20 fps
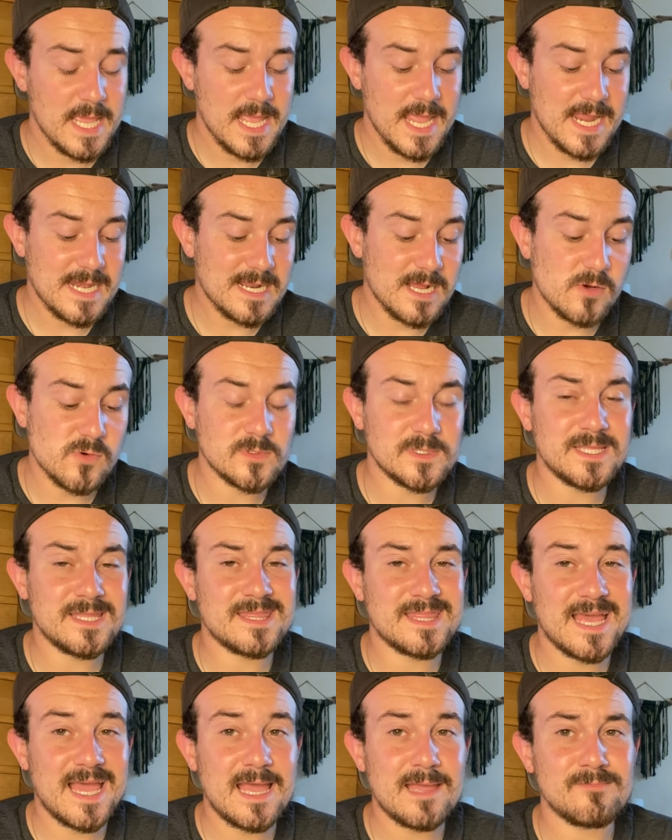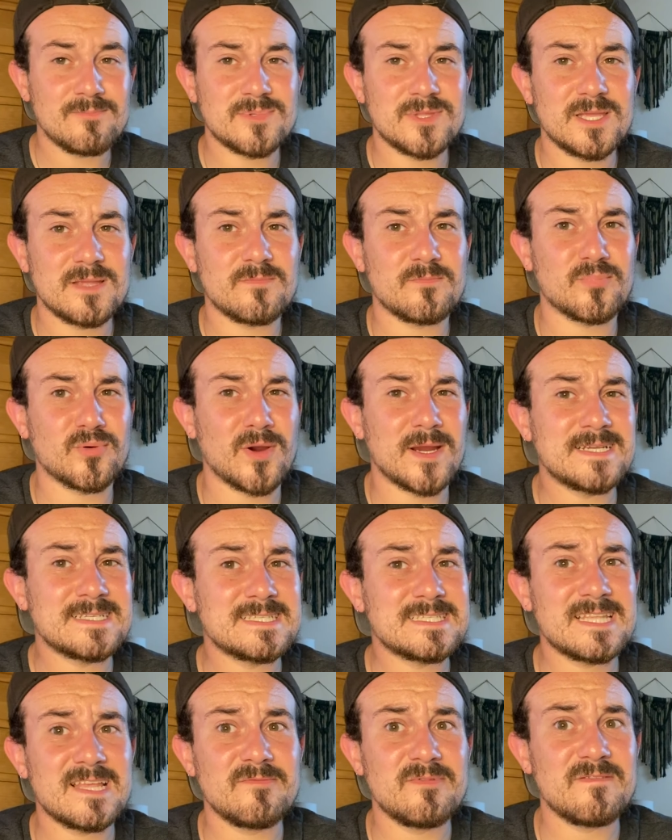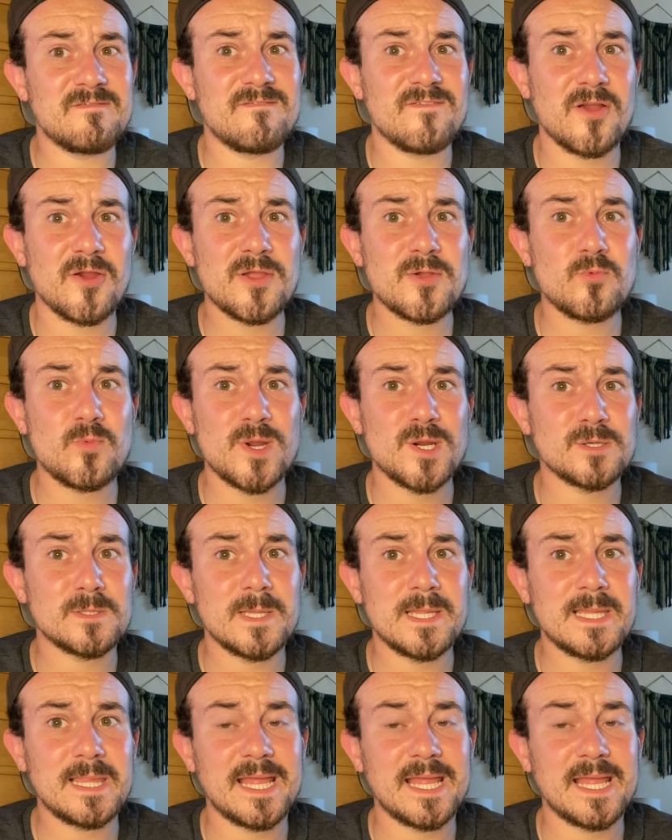And not only that, the prices have been very weird lately.